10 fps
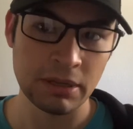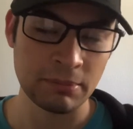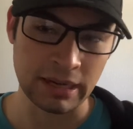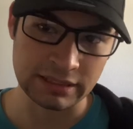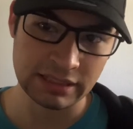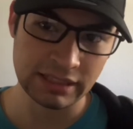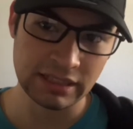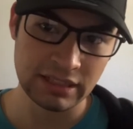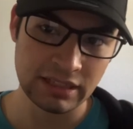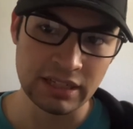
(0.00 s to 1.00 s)
back
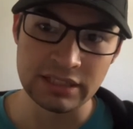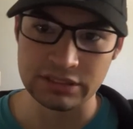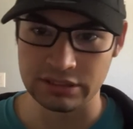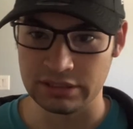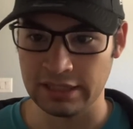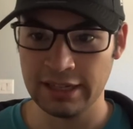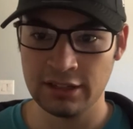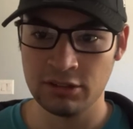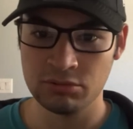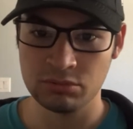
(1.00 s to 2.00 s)
then,
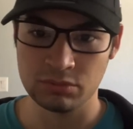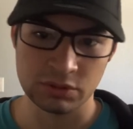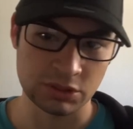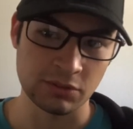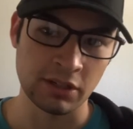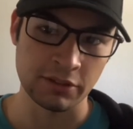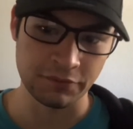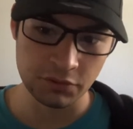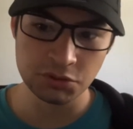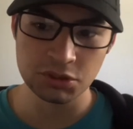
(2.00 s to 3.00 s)
now, what's going on in the
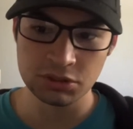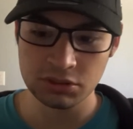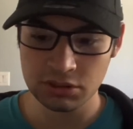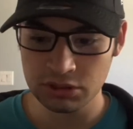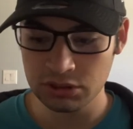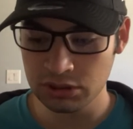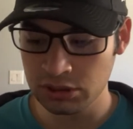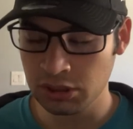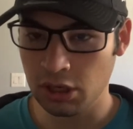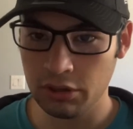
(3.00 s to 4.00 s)
future,
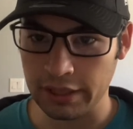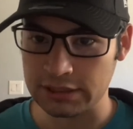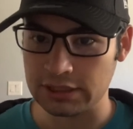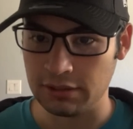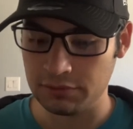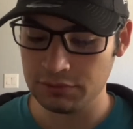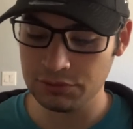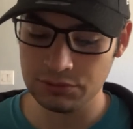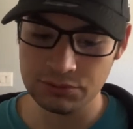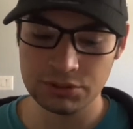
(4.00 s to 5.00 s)
all that
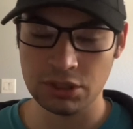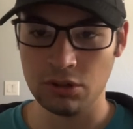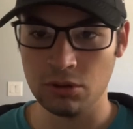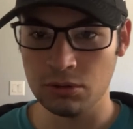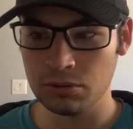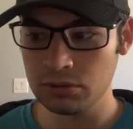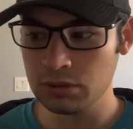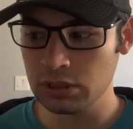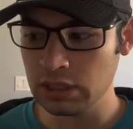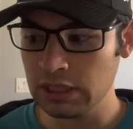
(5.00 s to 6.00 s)
stuff. So
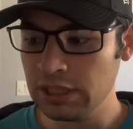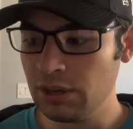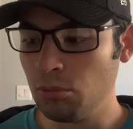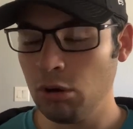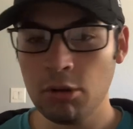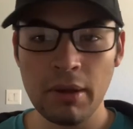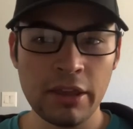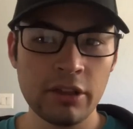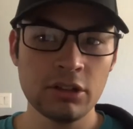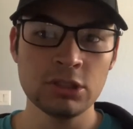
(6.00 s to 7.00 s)
what am I
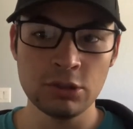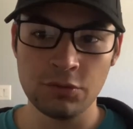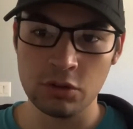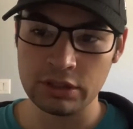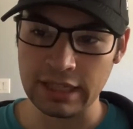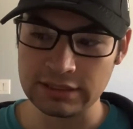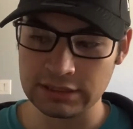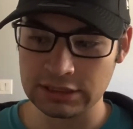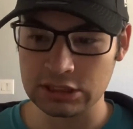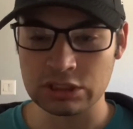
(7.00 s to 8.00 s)
gonna do for a
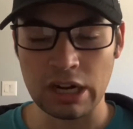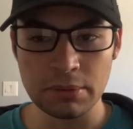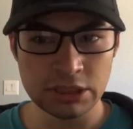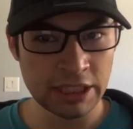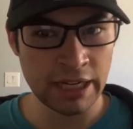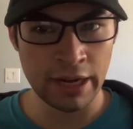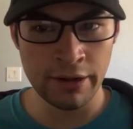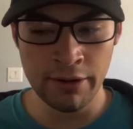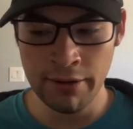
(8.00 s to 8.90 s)
thousand subscribers again?